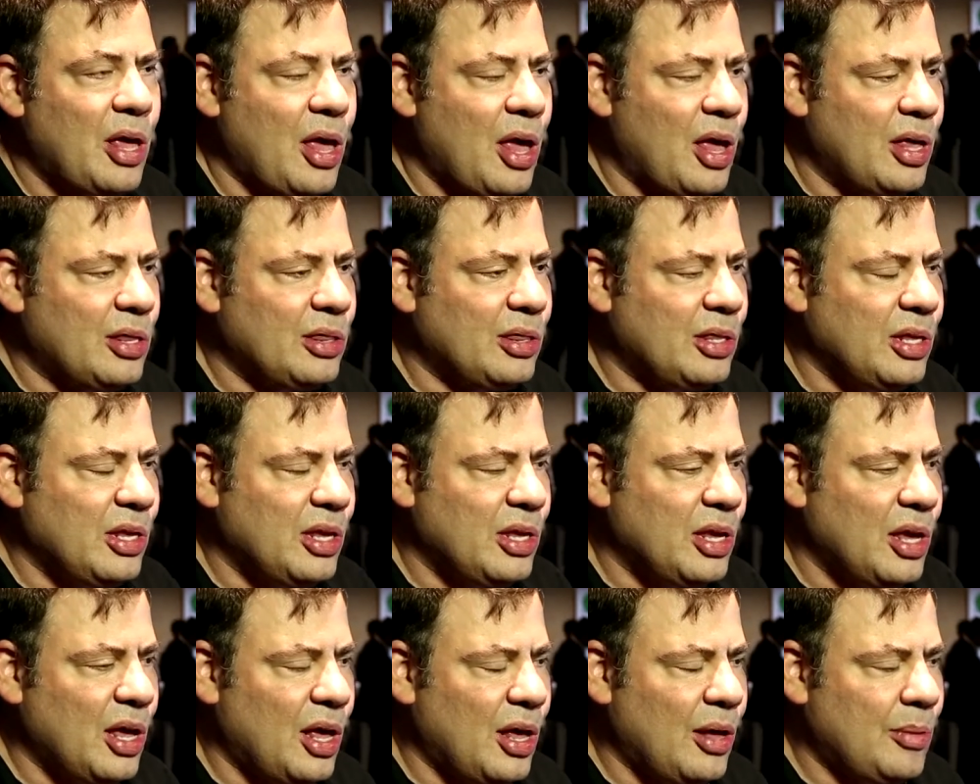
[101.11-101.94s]
and
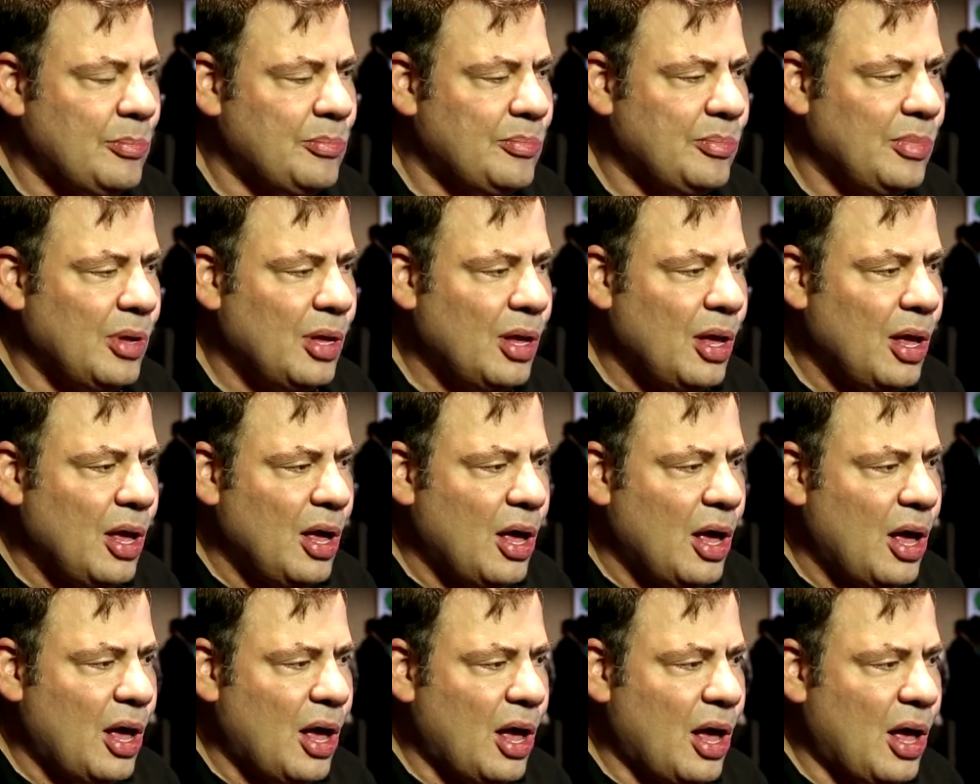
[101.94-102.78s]

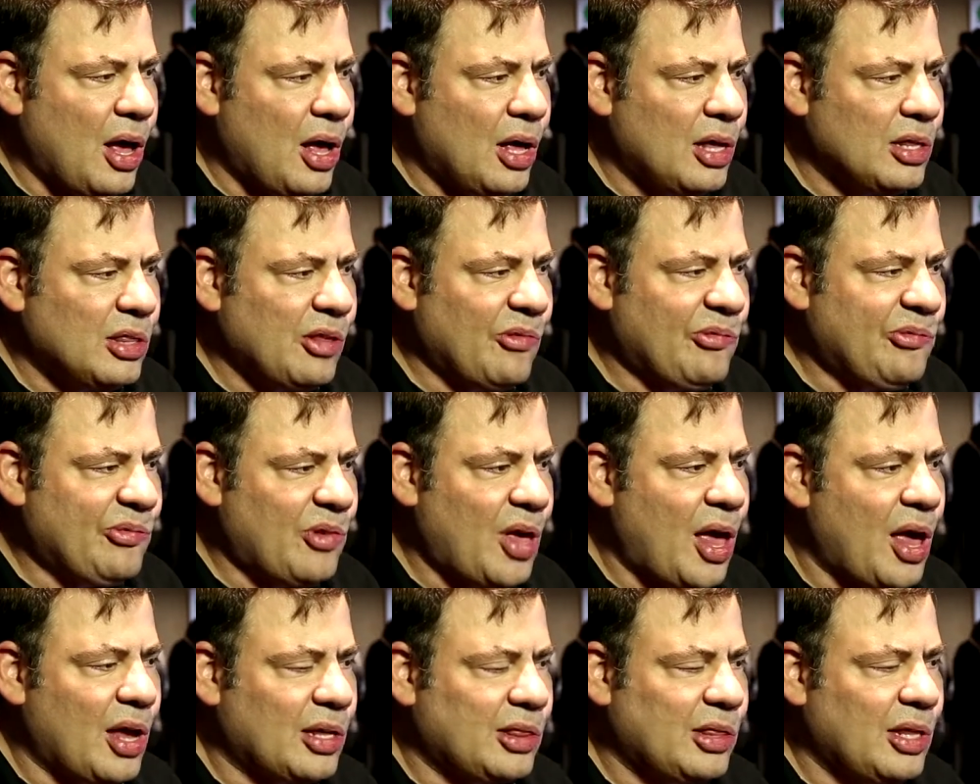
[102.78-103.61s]
the
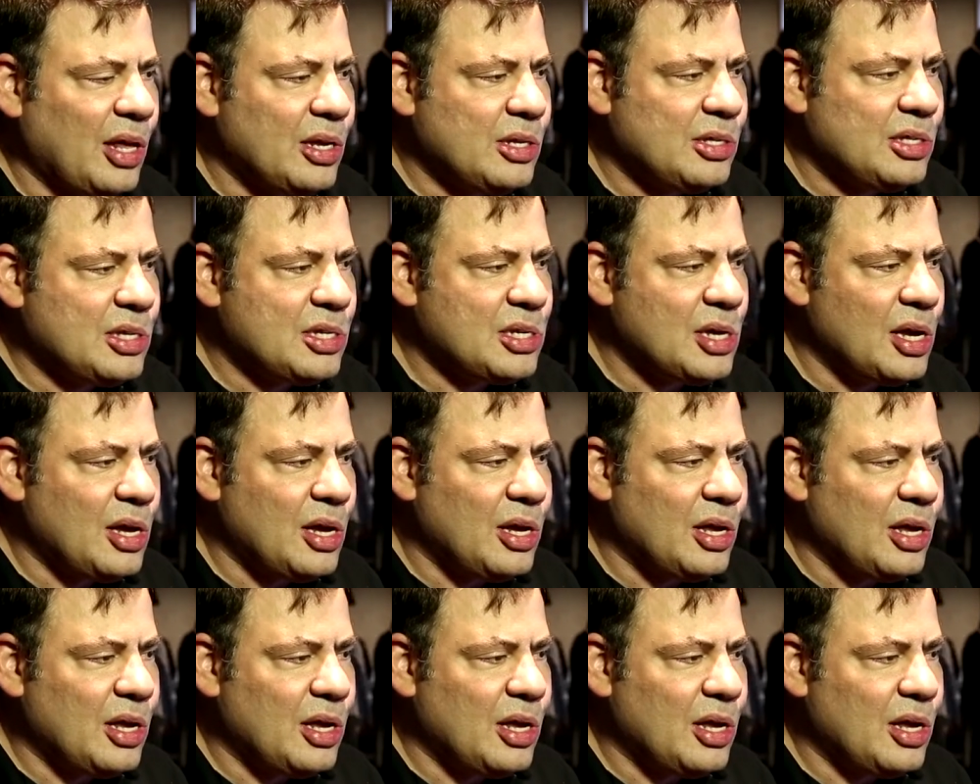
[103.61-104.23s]
fact that